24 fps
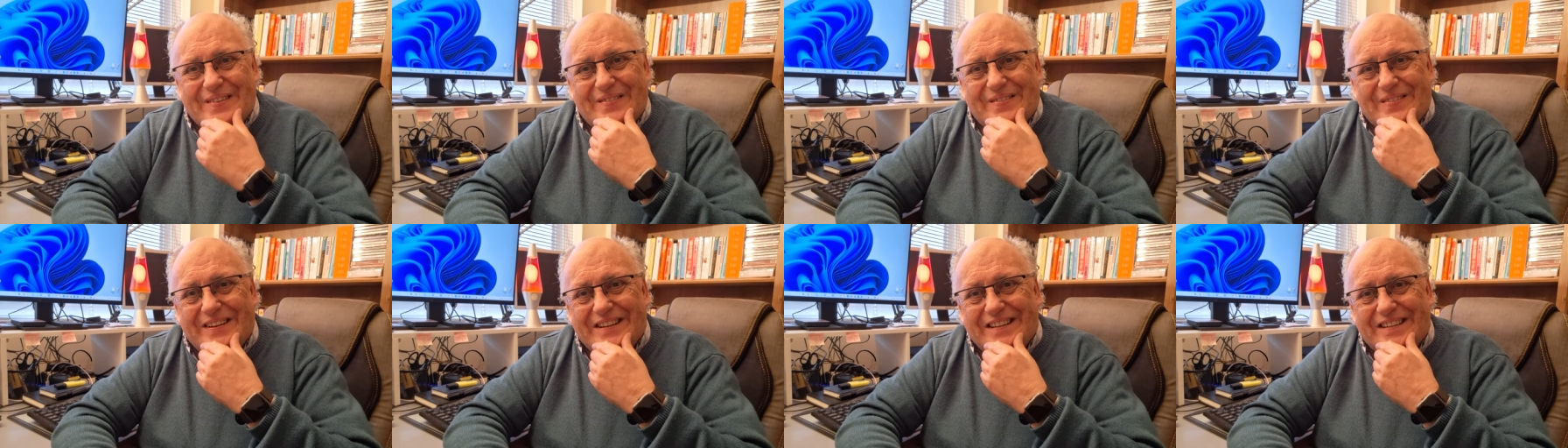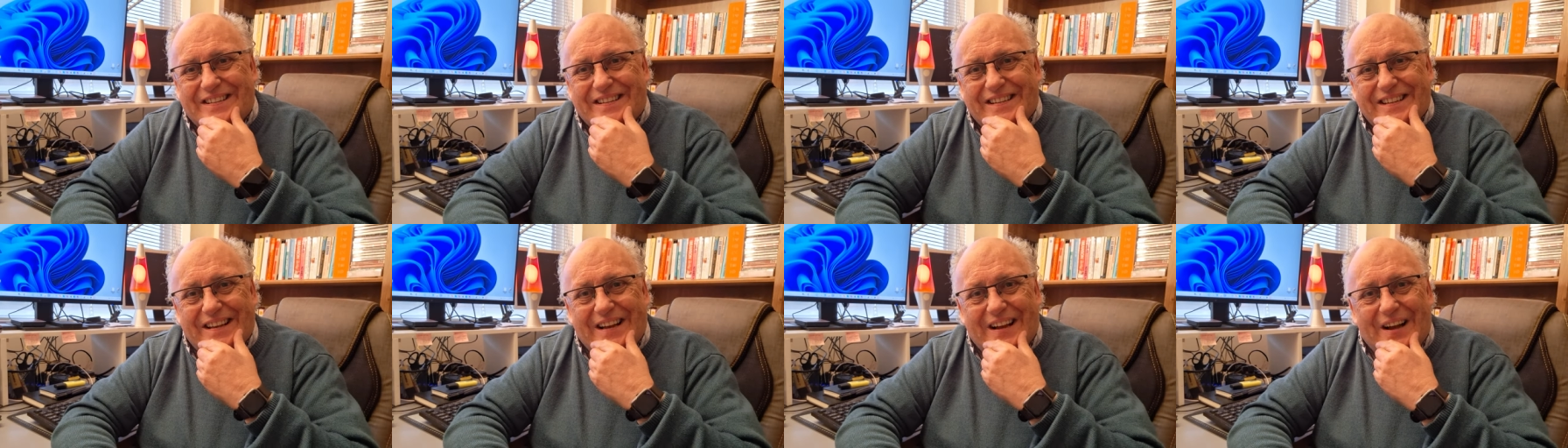
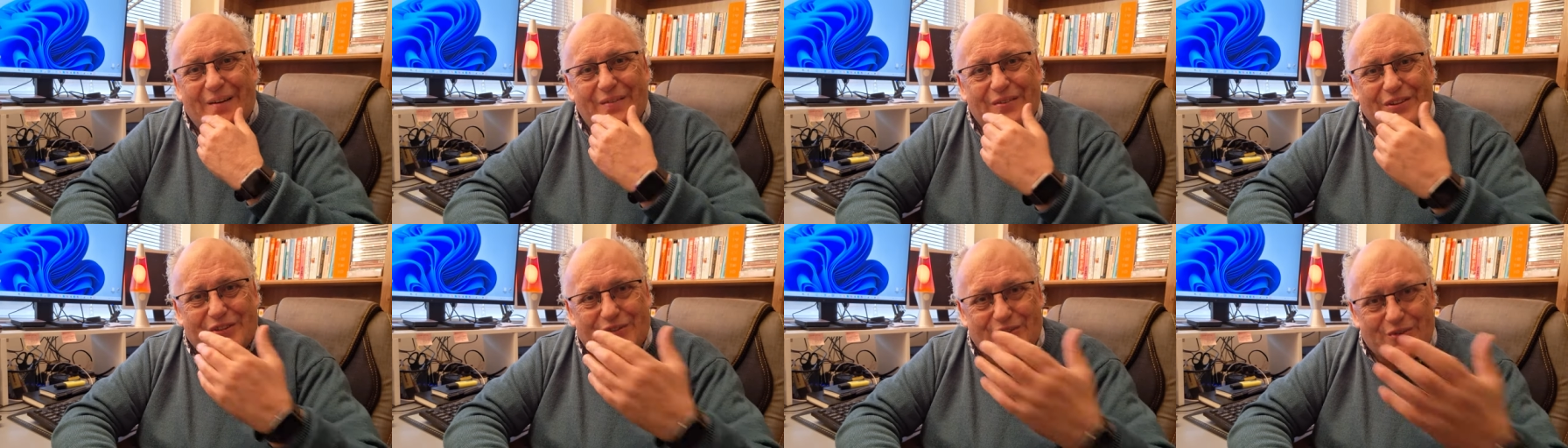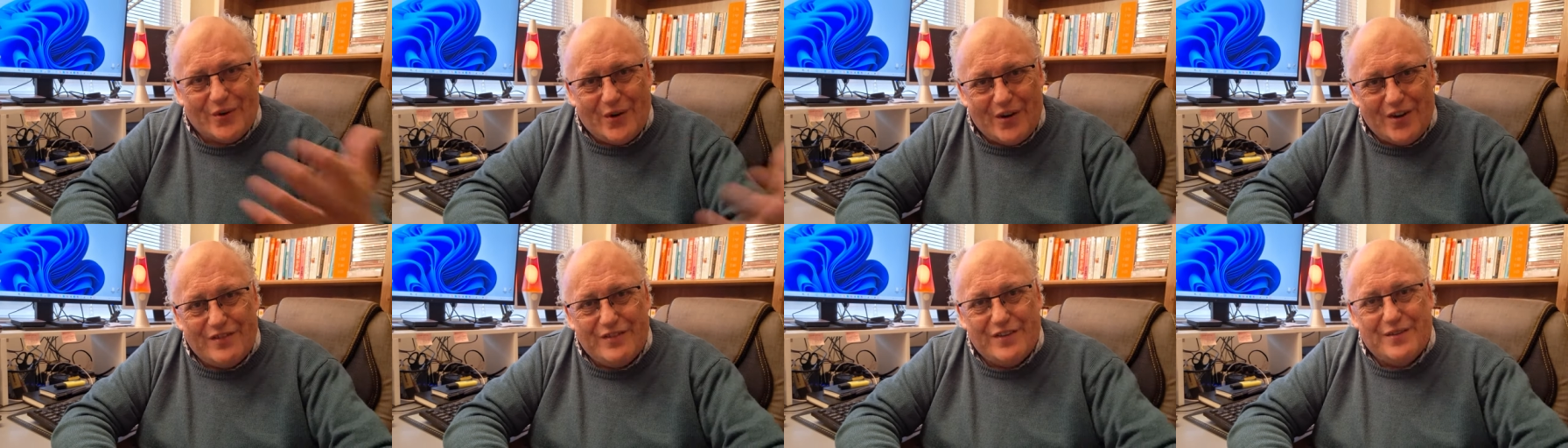was I was
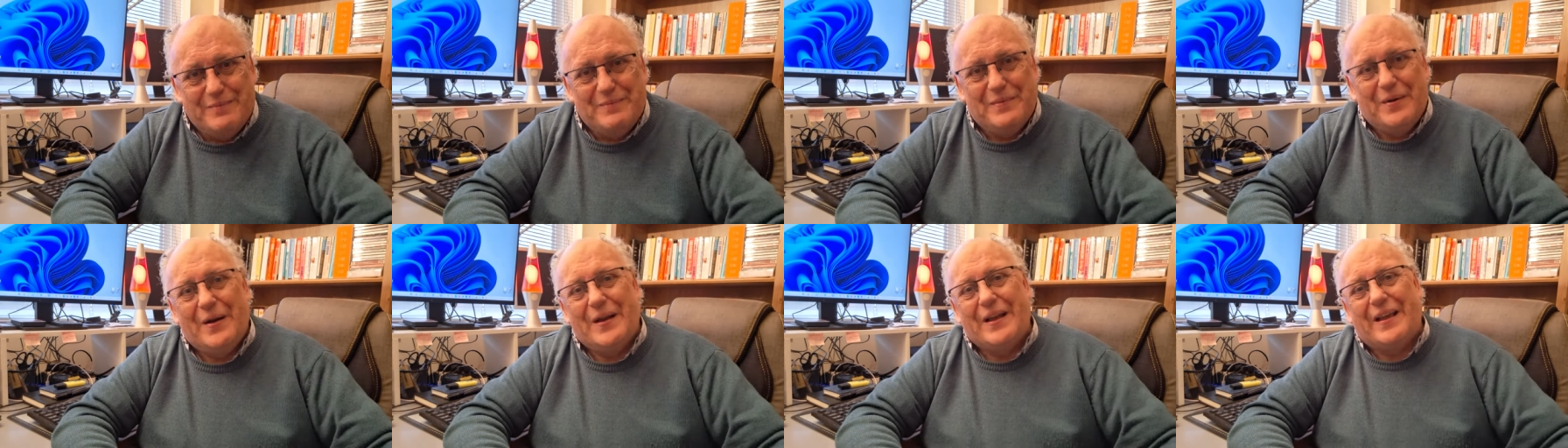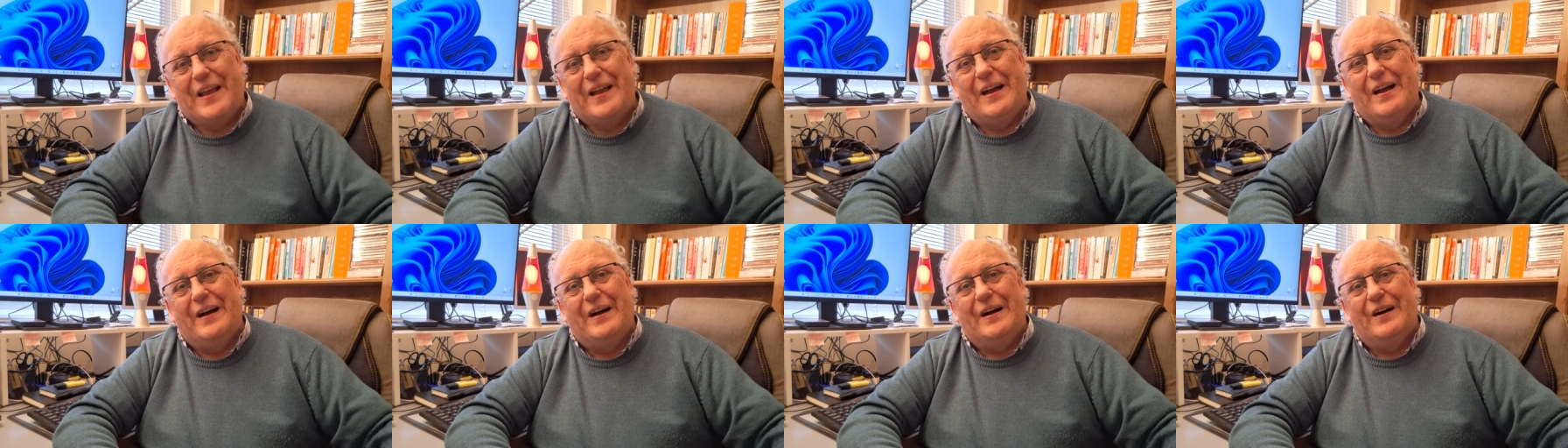driving my
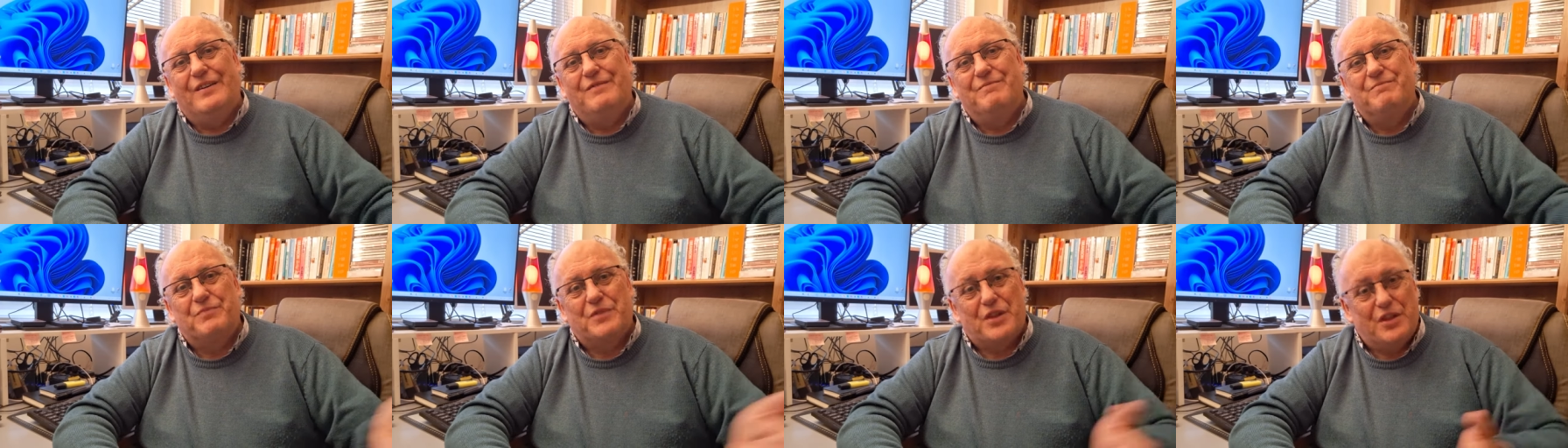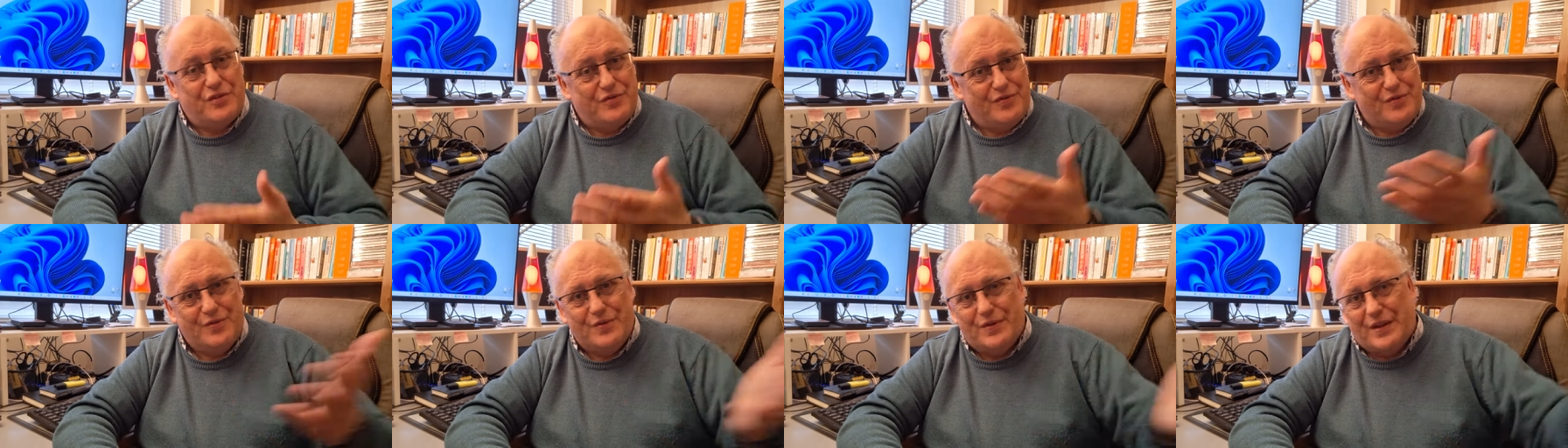car
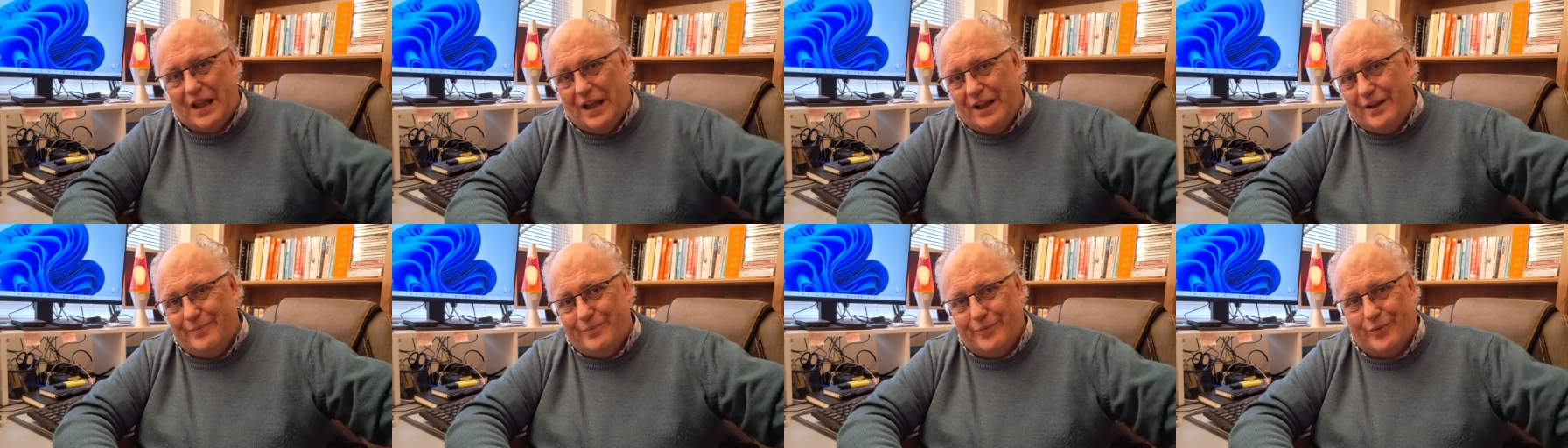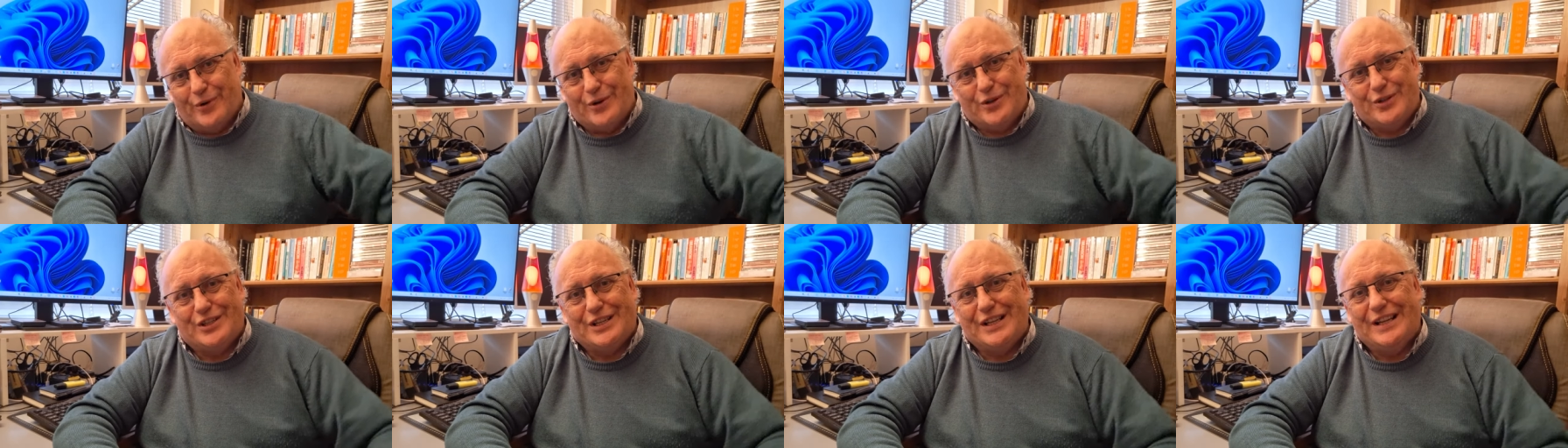through
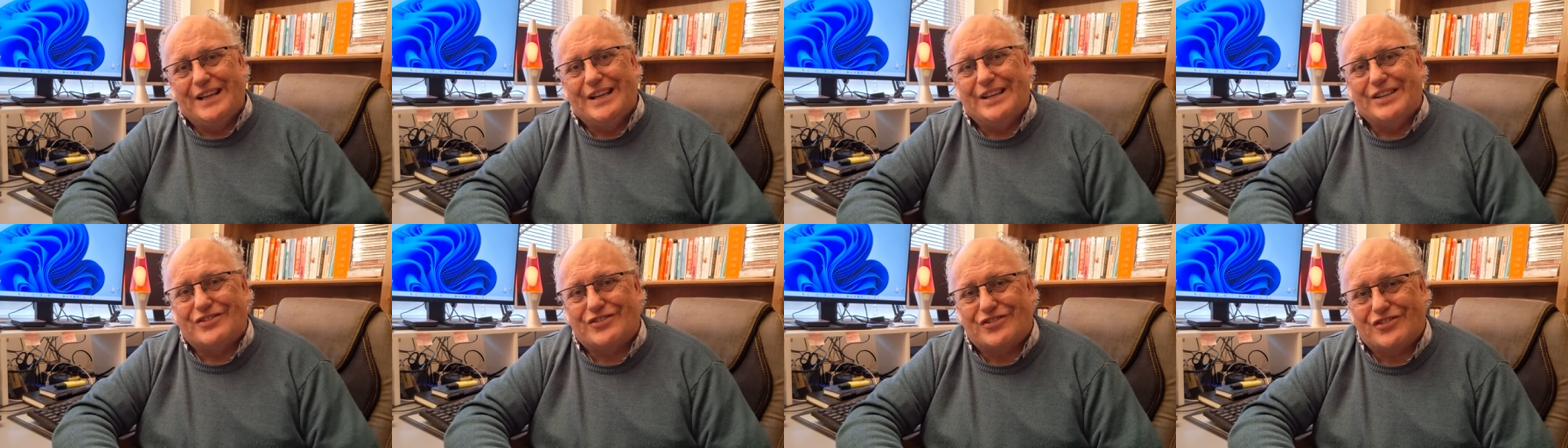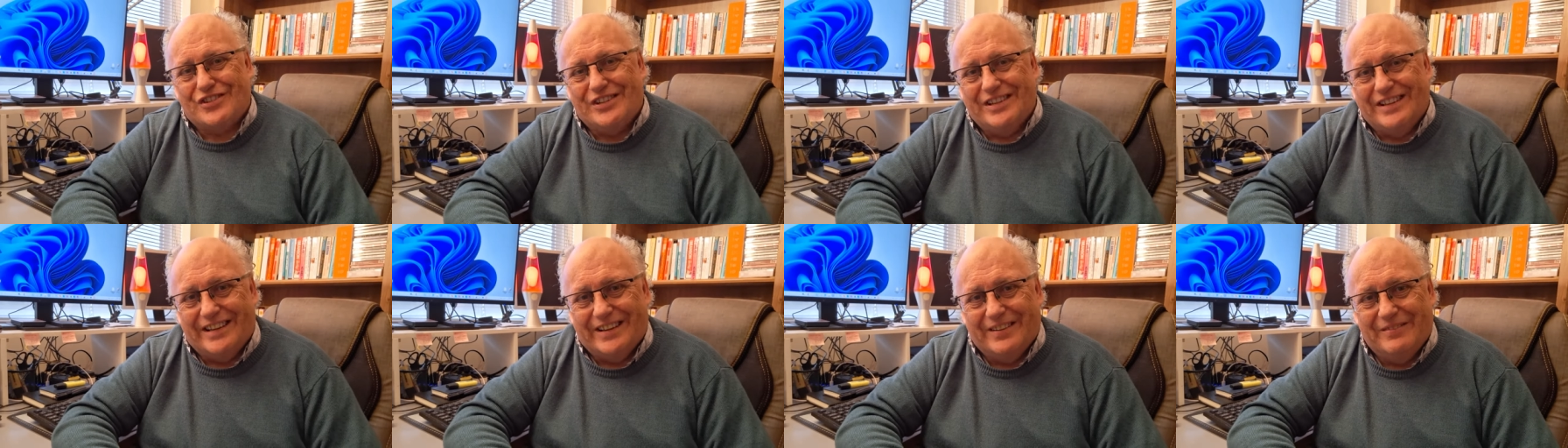Cambridge last
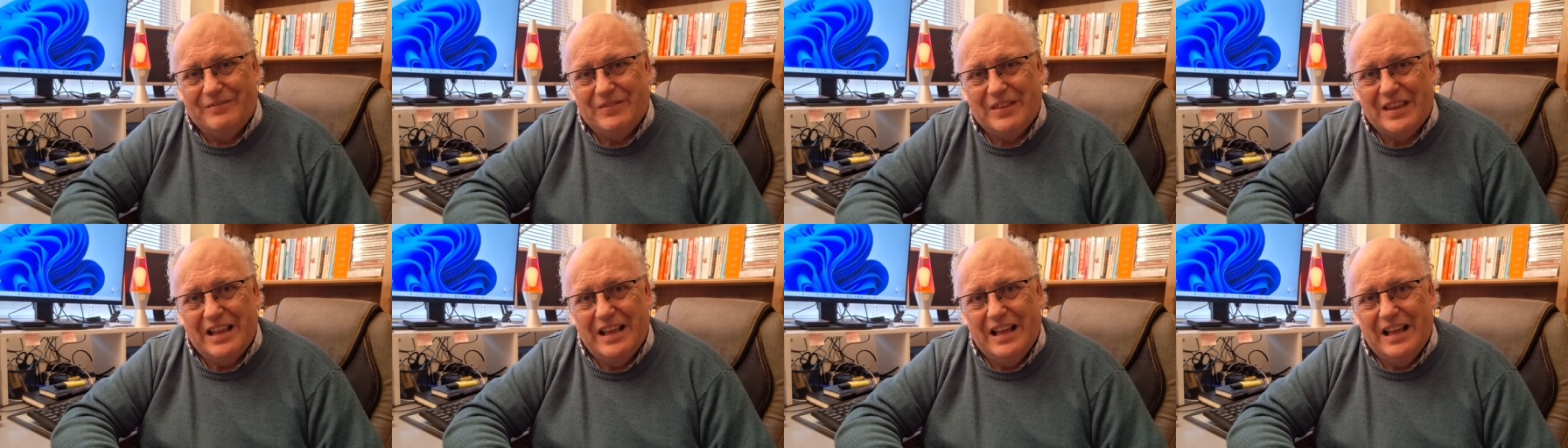year